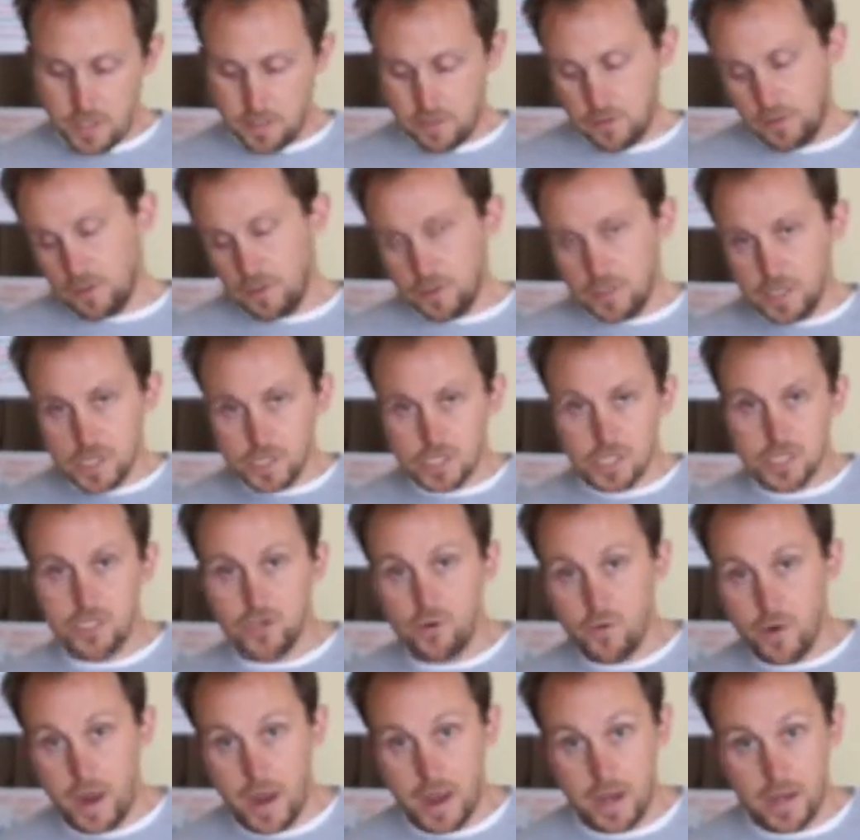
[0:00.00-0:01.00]
and the leash is
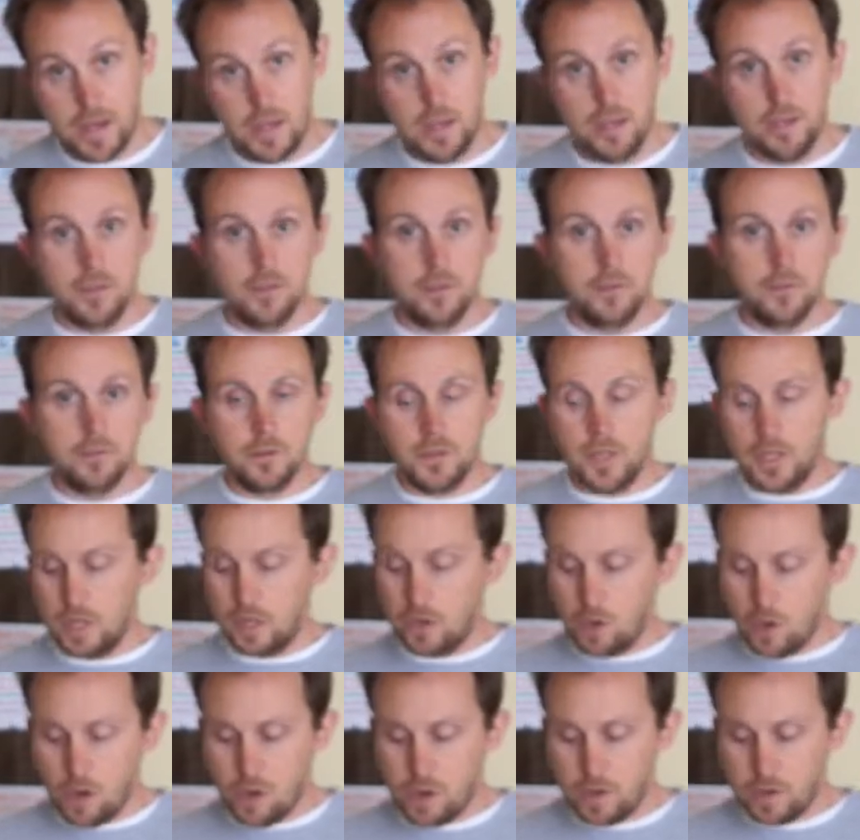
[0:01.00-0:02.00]
dragging and getting
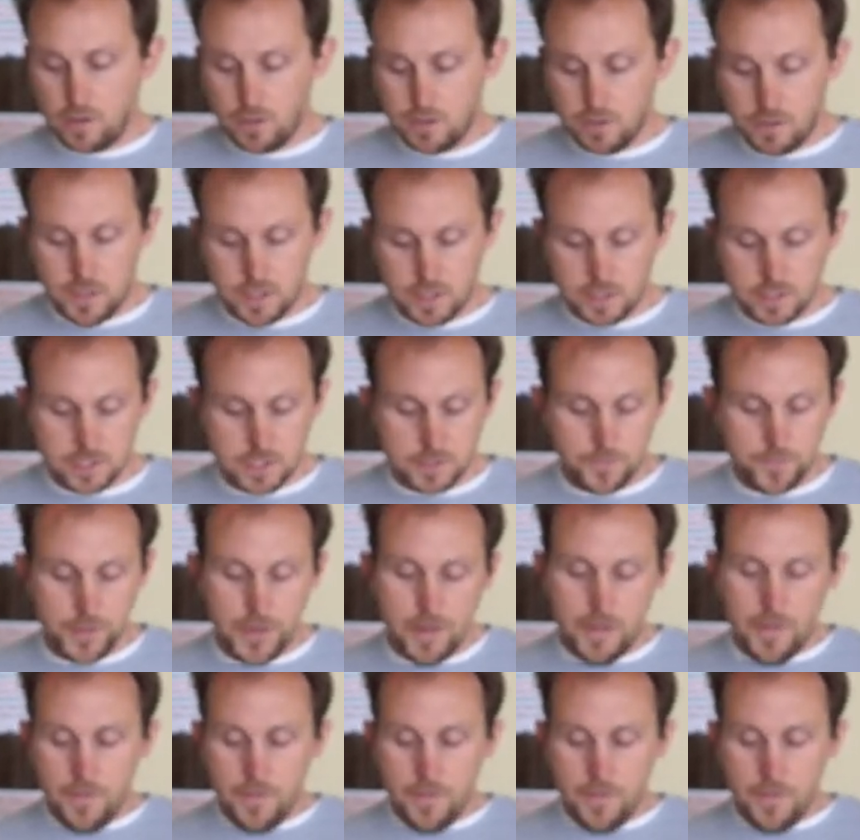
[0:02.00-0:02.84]
caught on things,